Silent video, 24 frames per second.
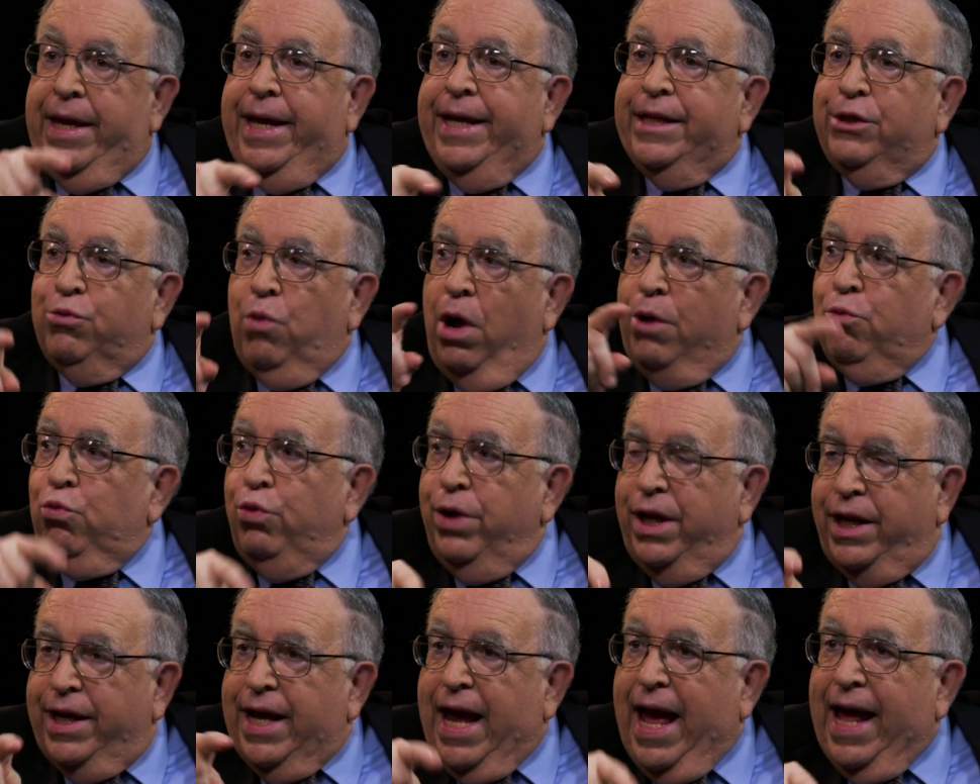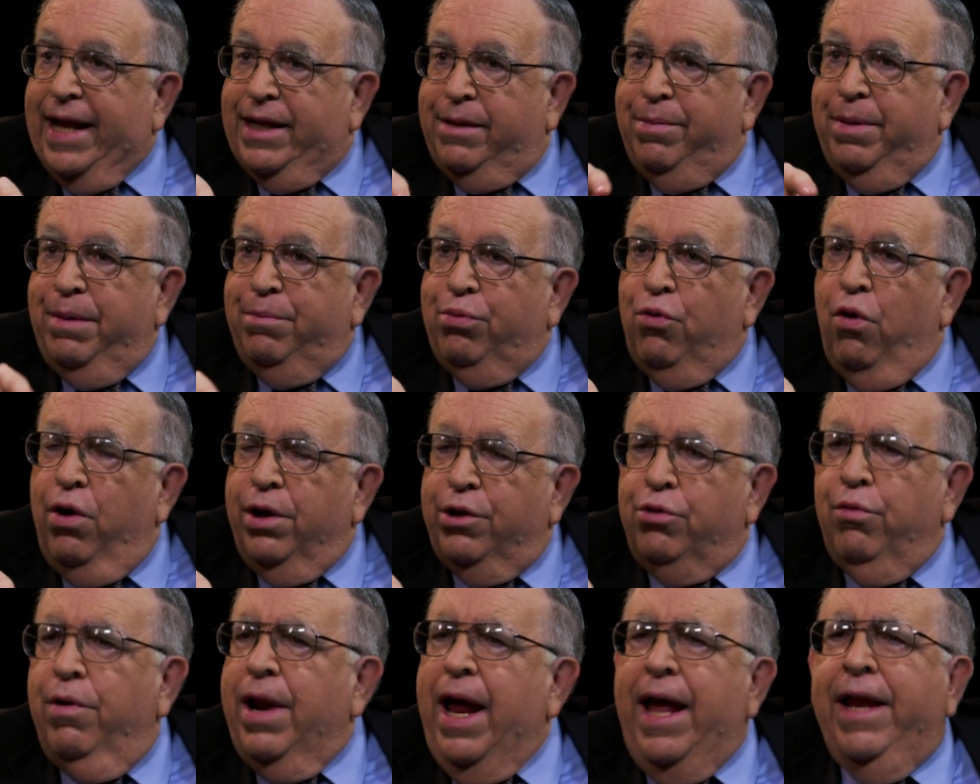It's what really had to be
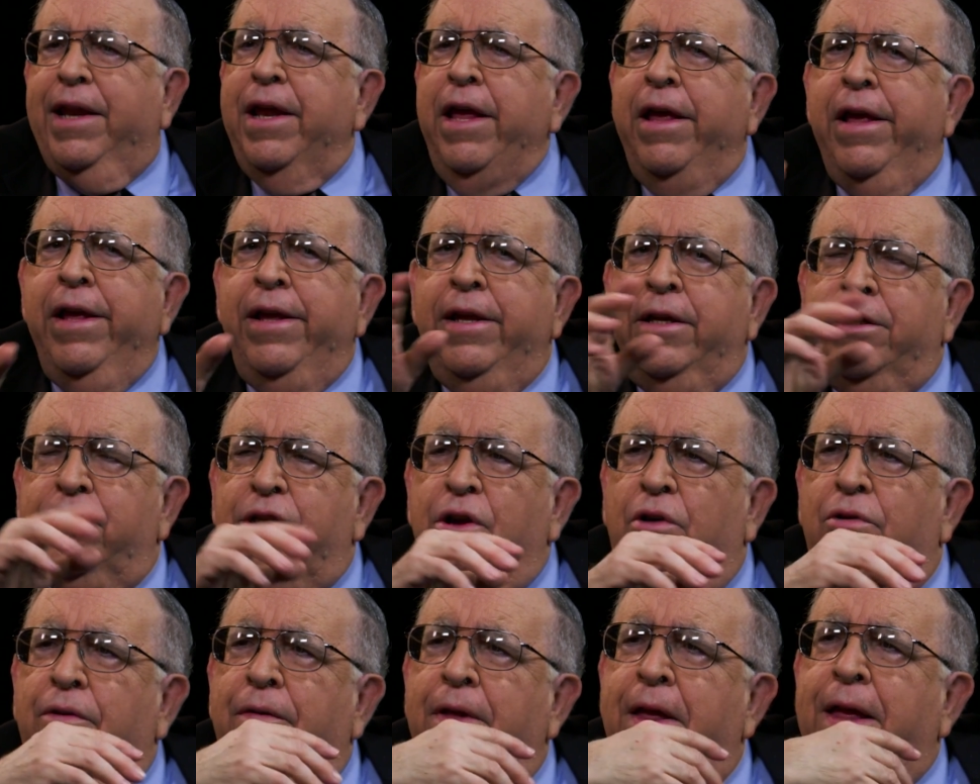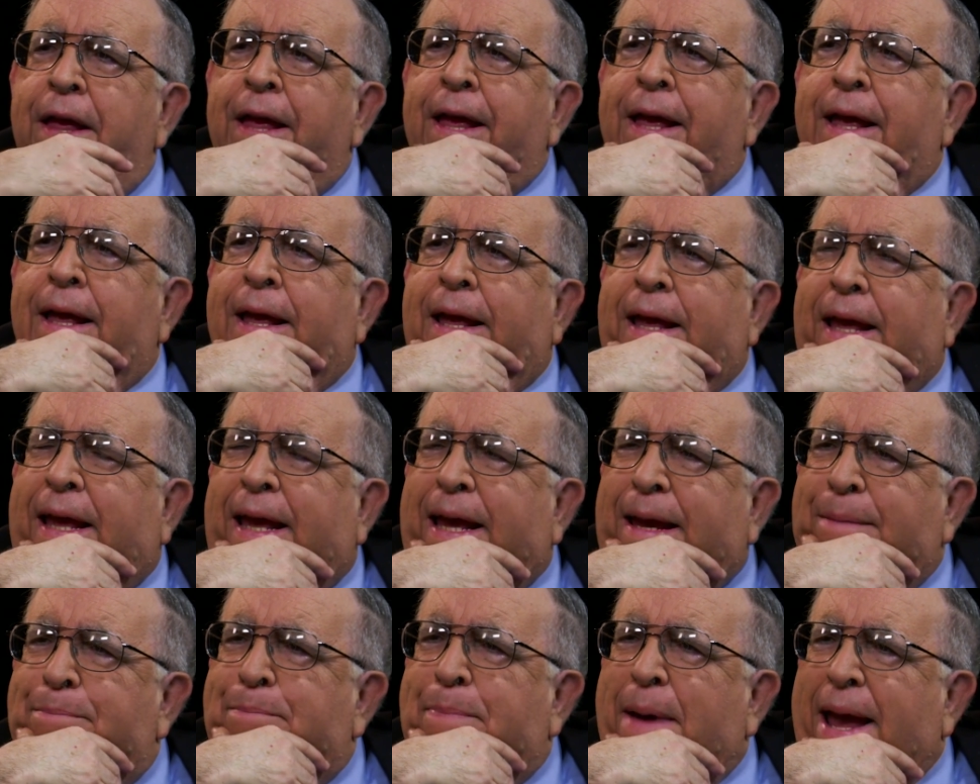brought to an end. So
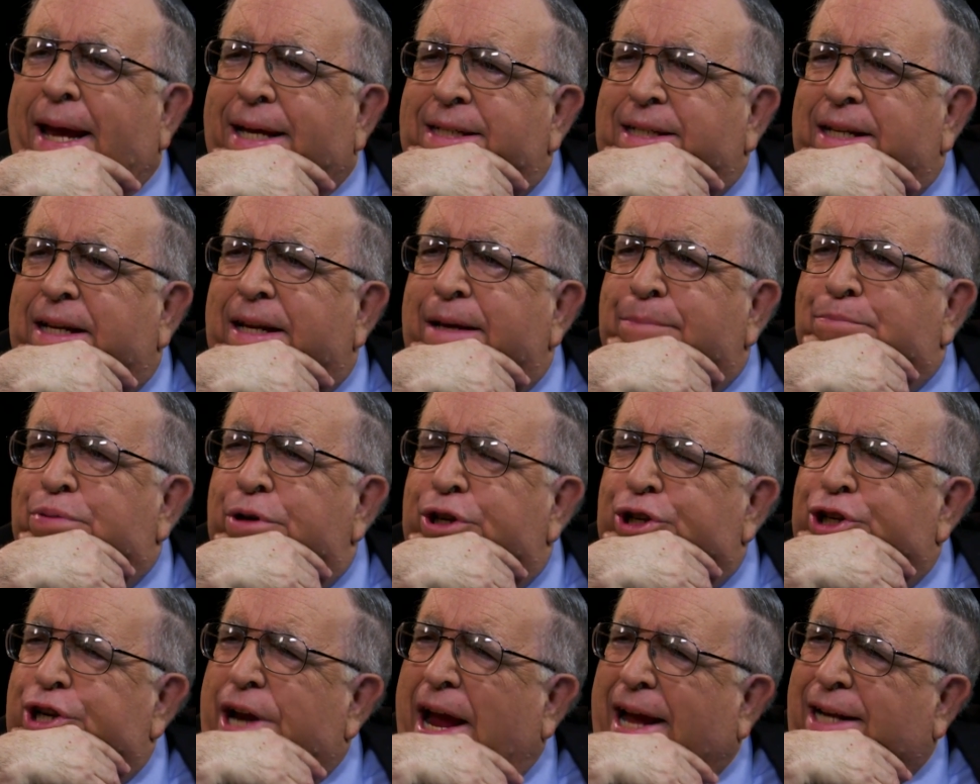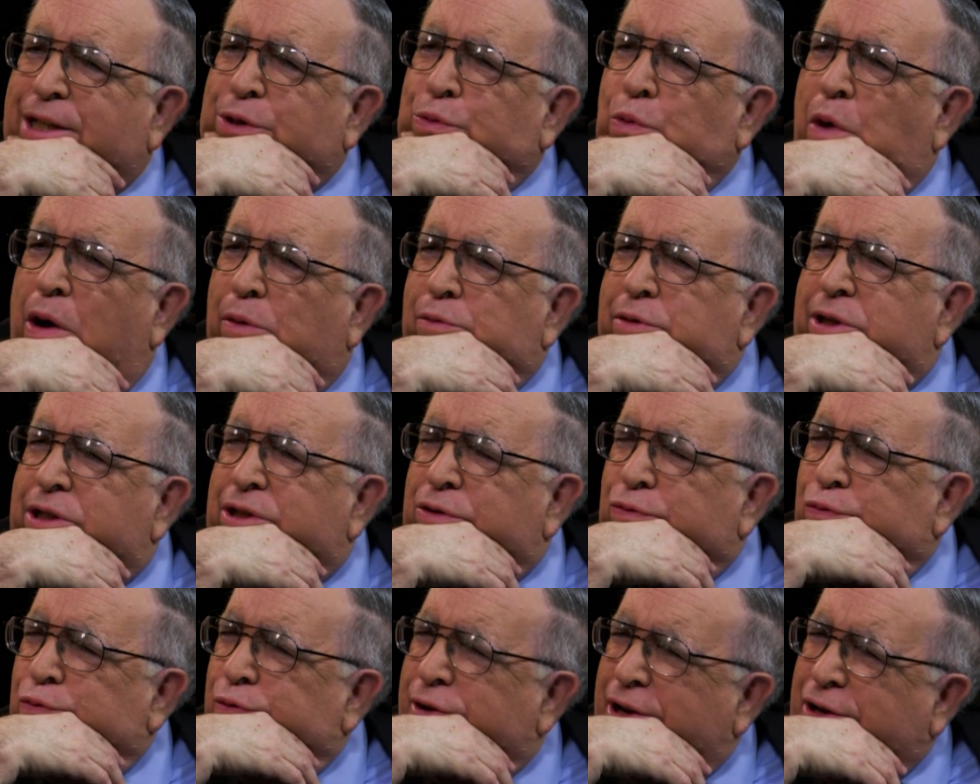he basically projects what was
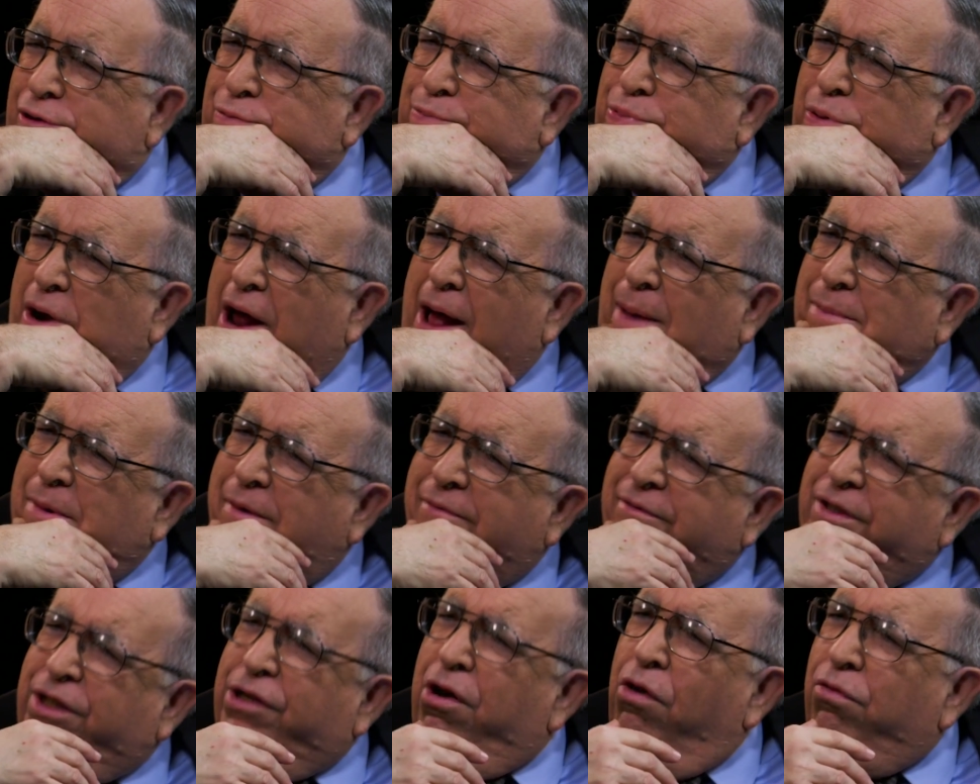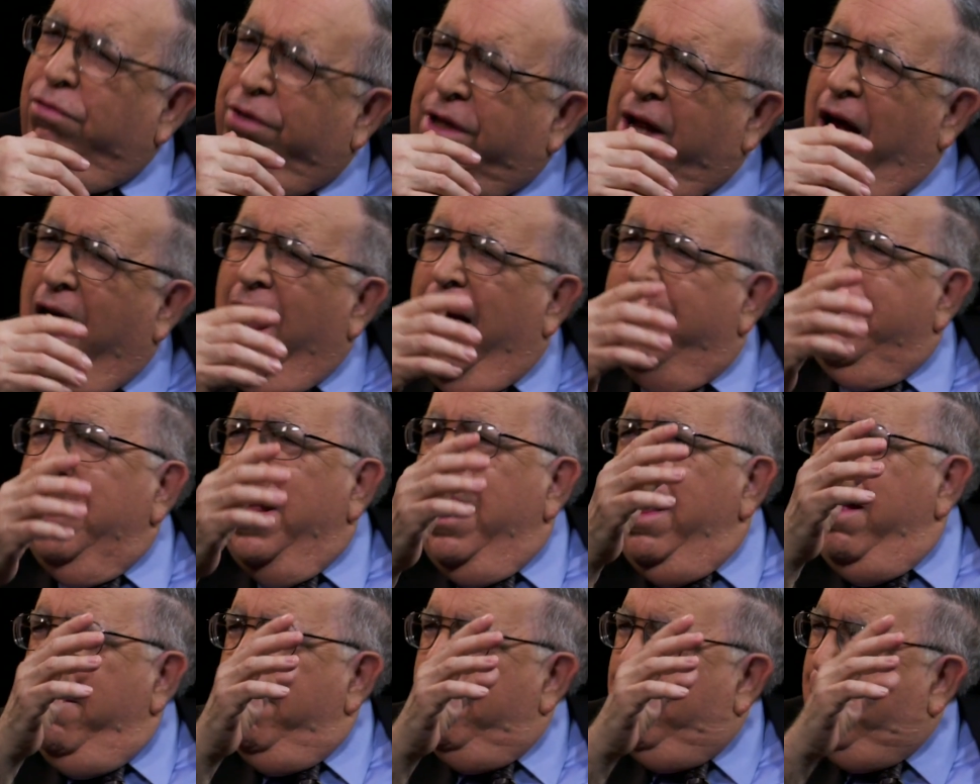a real problem of his own time
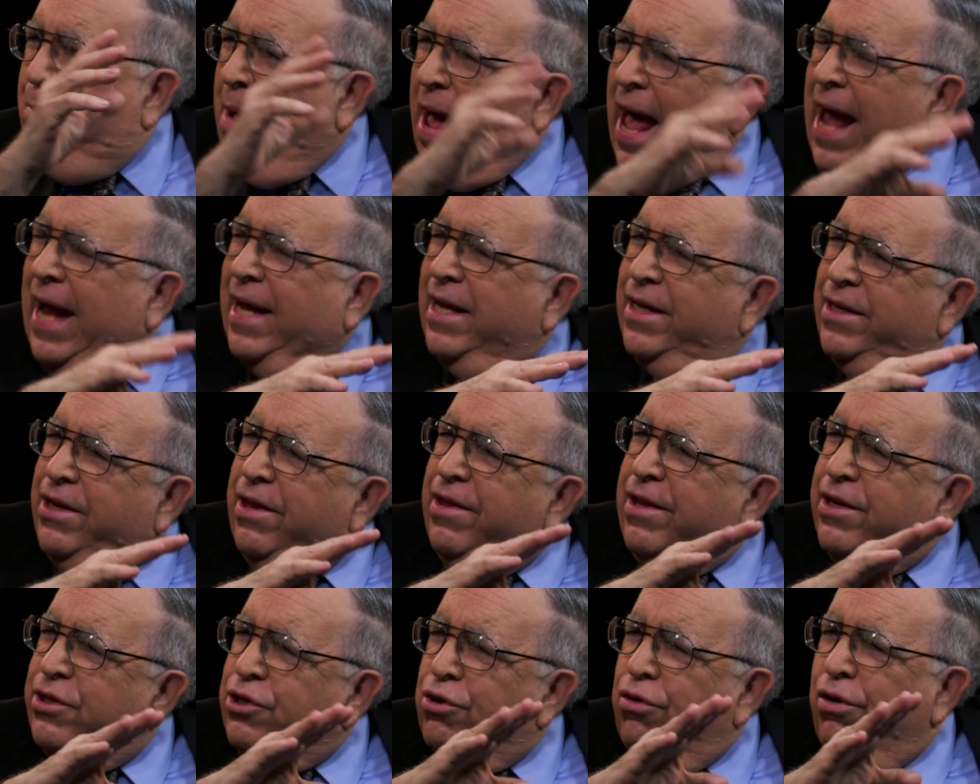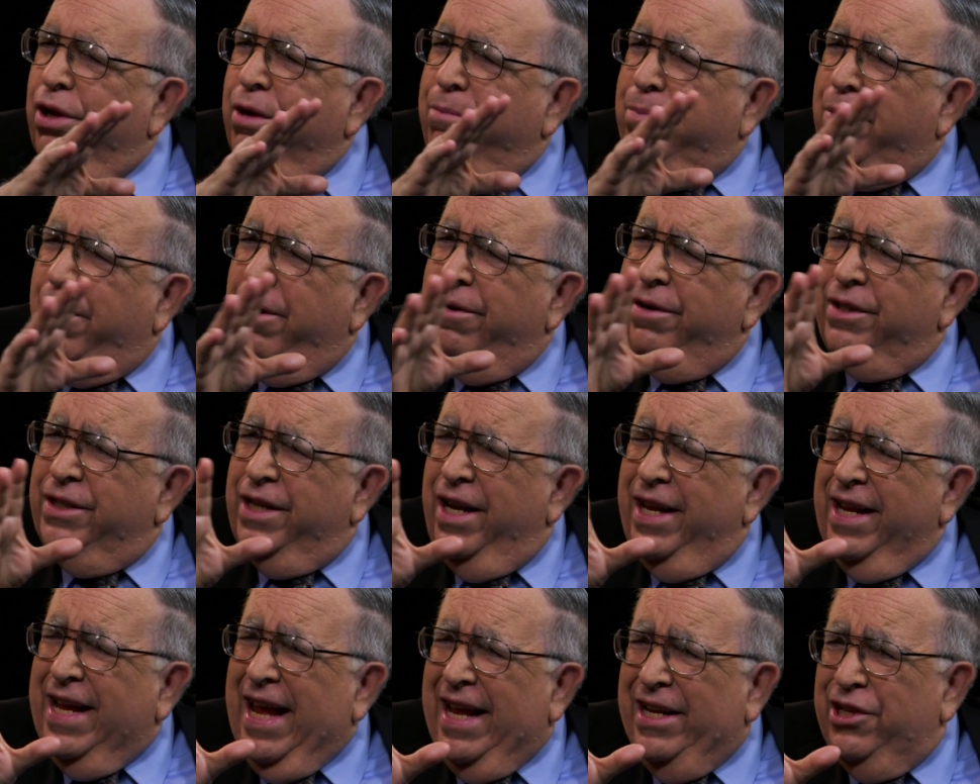back into these early periods,
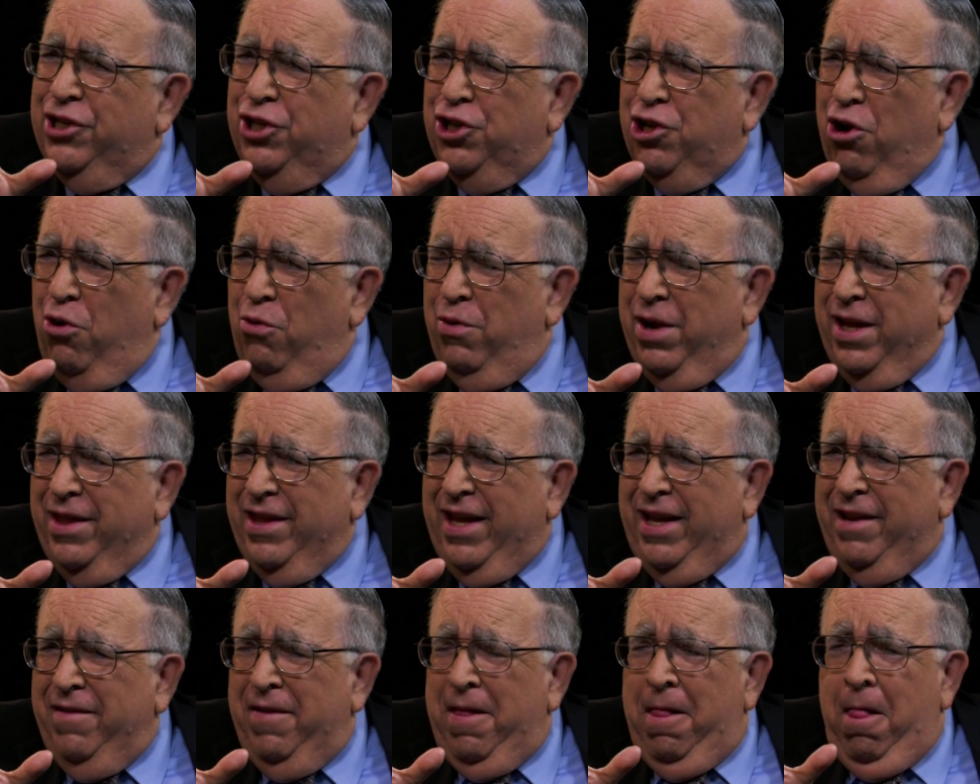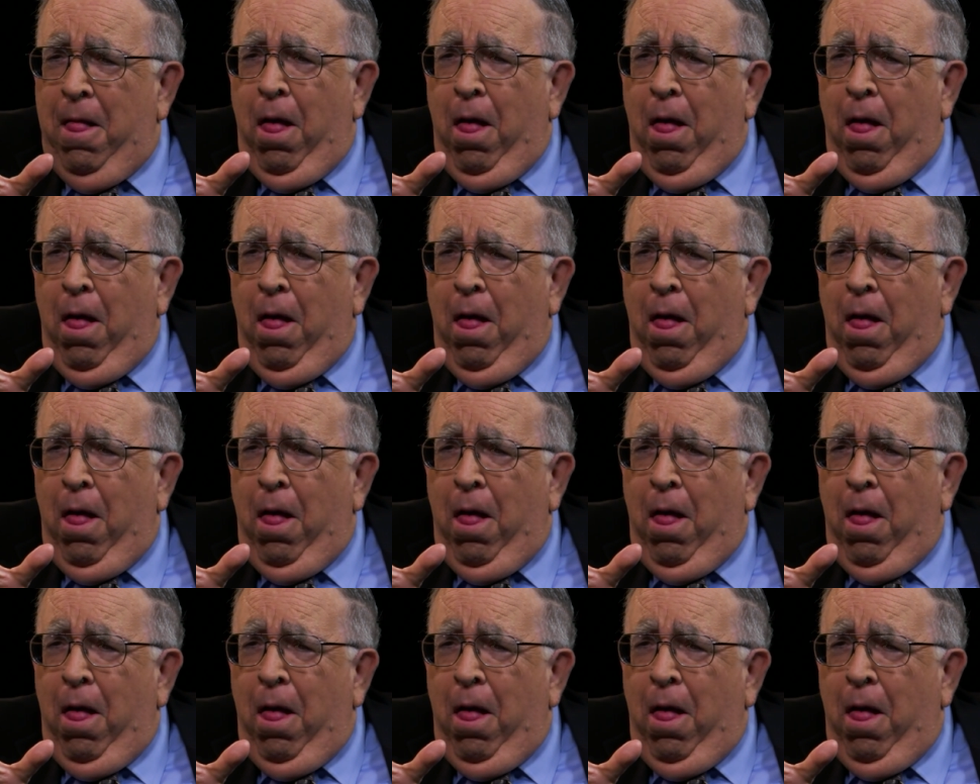and again showing that